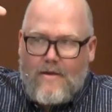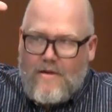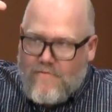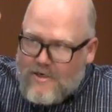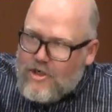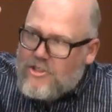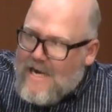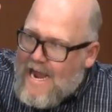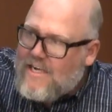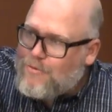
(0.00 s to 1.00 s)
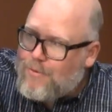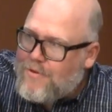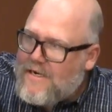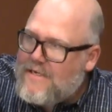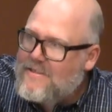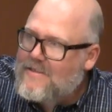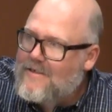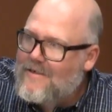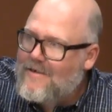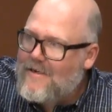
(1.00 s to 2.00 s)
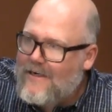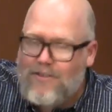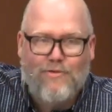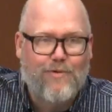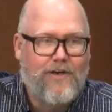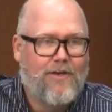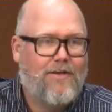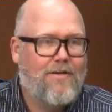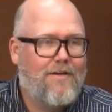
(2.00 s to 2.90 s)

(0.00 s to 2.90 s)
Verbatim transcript: If the church has replaced Israel,